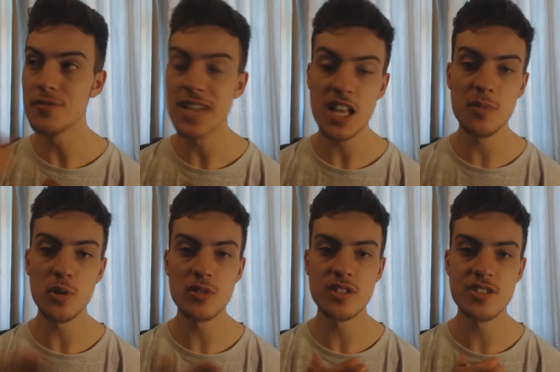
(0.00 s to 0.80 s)
of
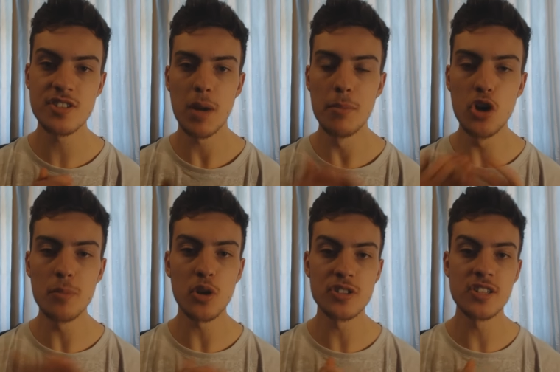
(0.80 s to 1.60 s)
teleporters, and more
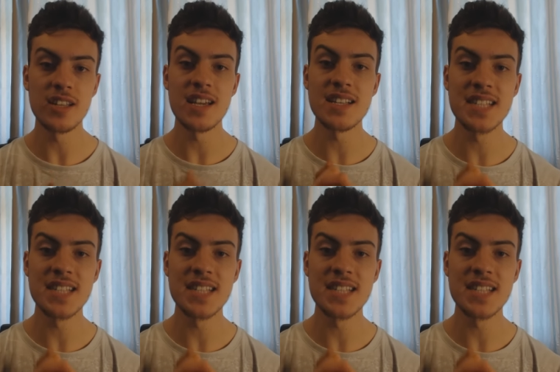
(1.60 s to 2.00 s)
importantly,